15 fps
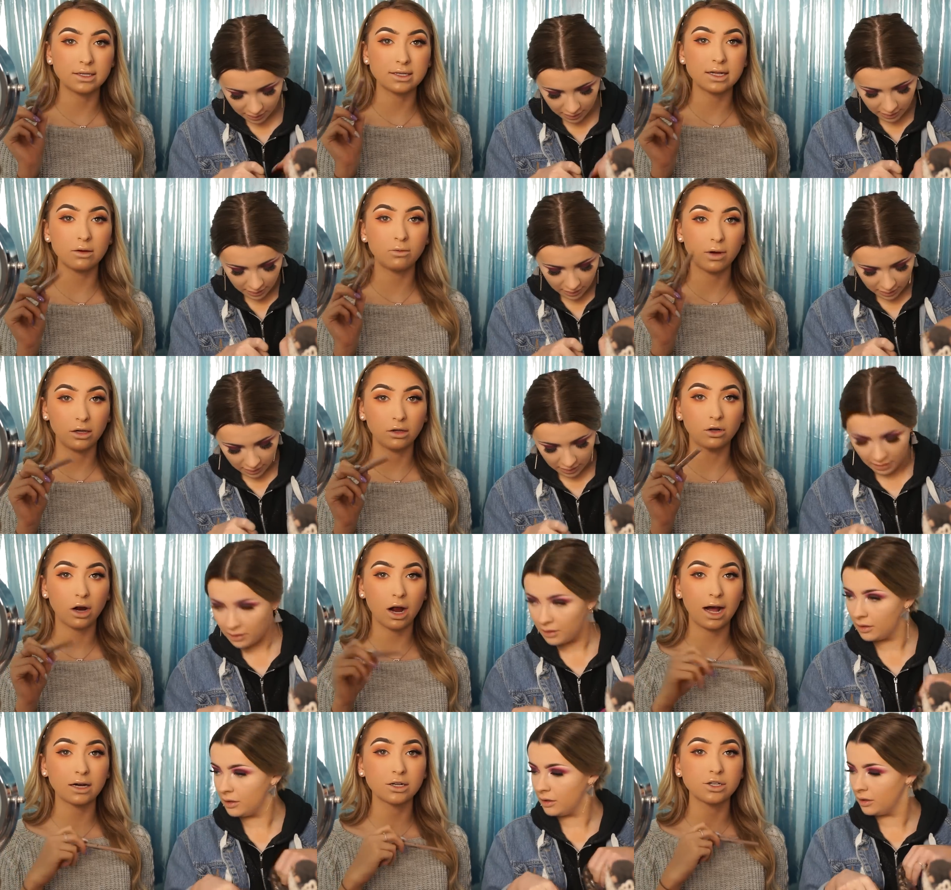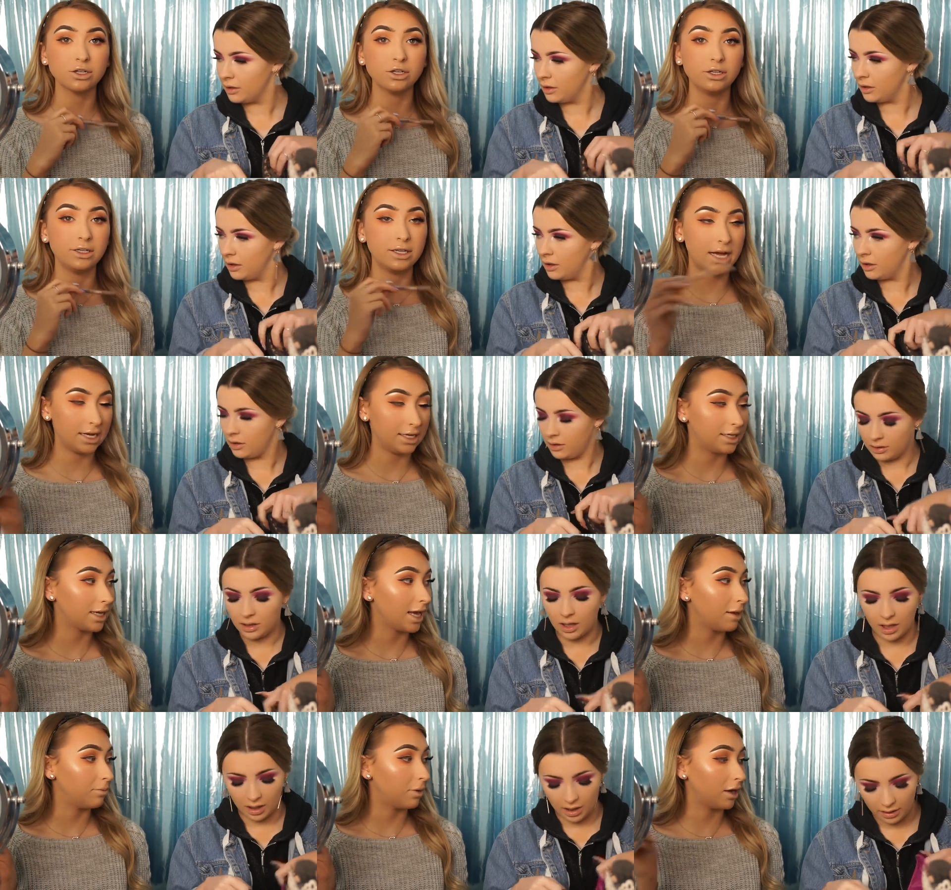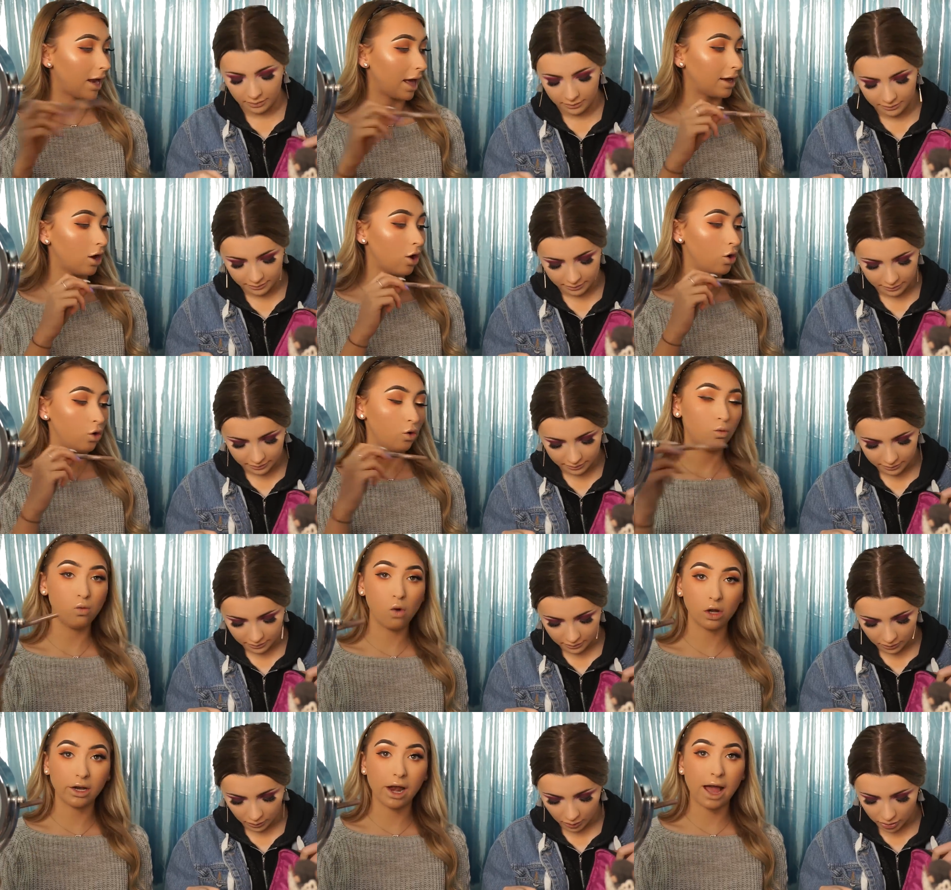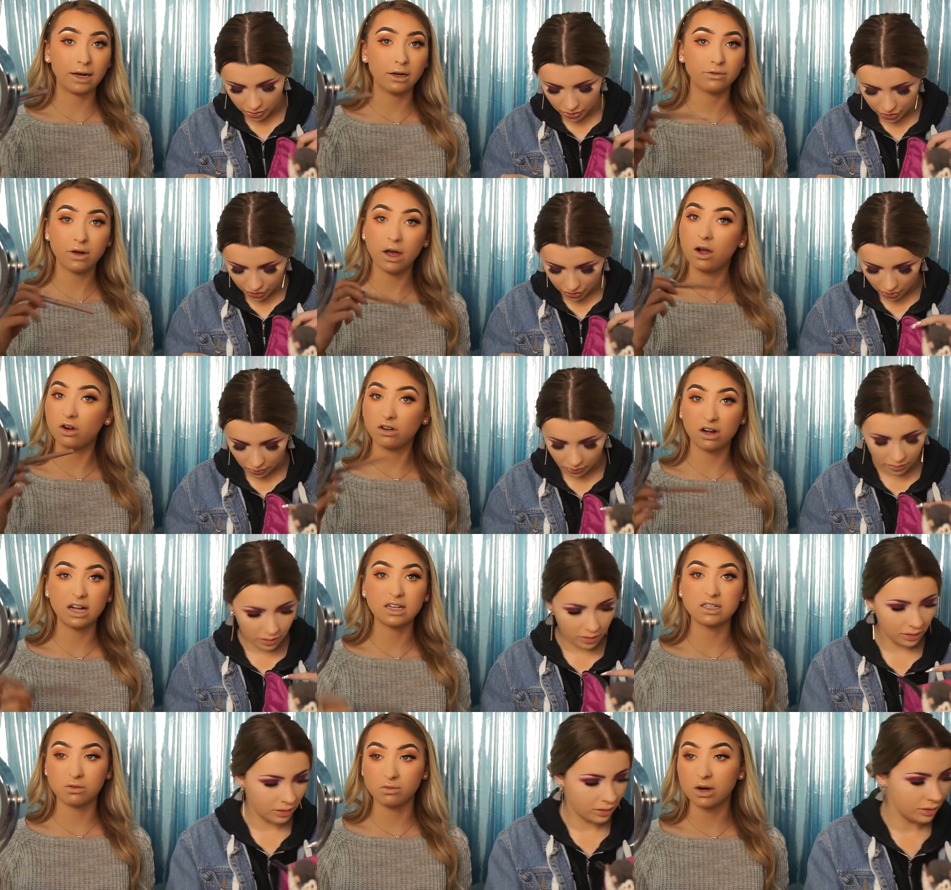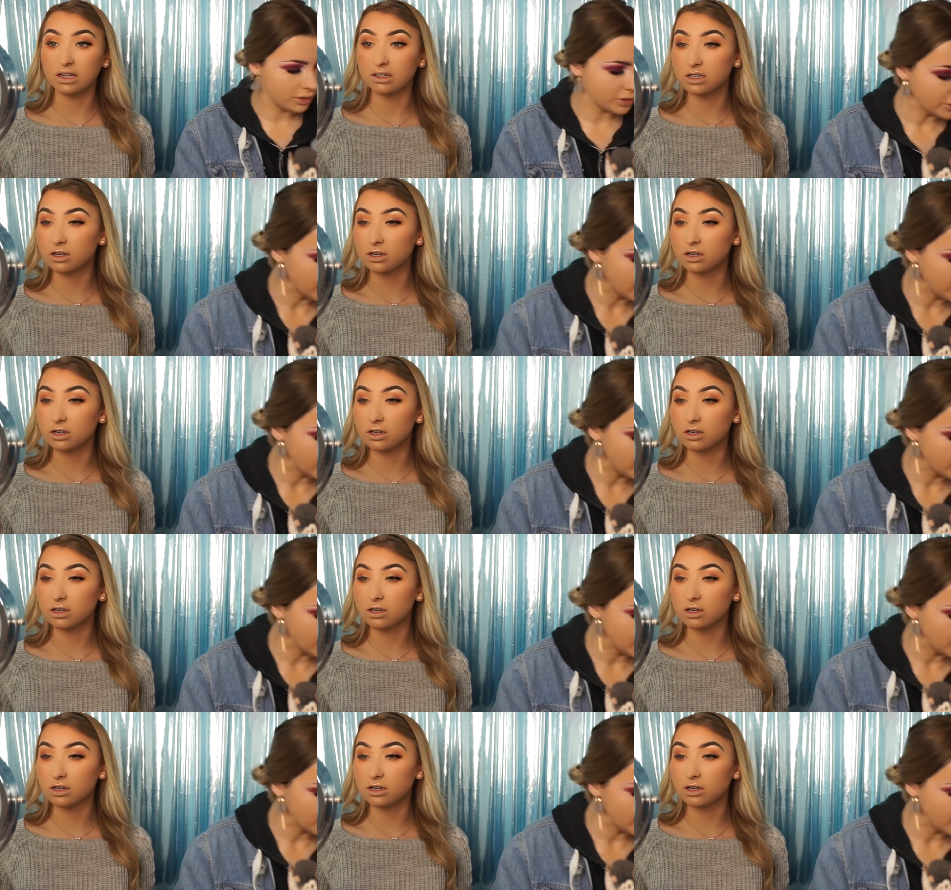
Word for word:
Speaker 1: else they will crack, so you need to yeah. keep it like one line of it or else it will